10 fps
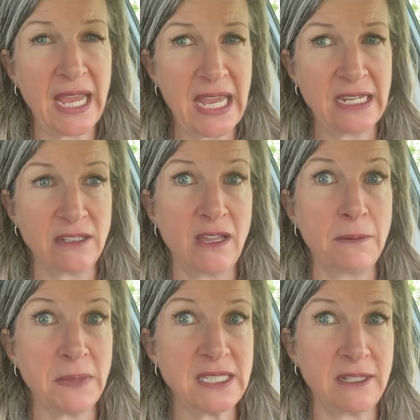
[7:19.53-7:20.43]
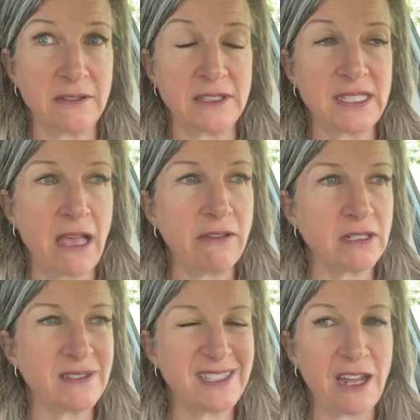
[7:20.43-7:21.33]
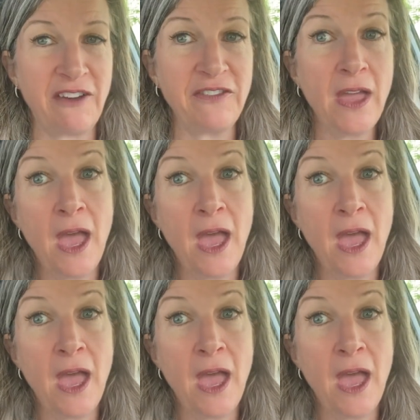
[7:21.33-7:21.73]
handle on musculoskeletal stuff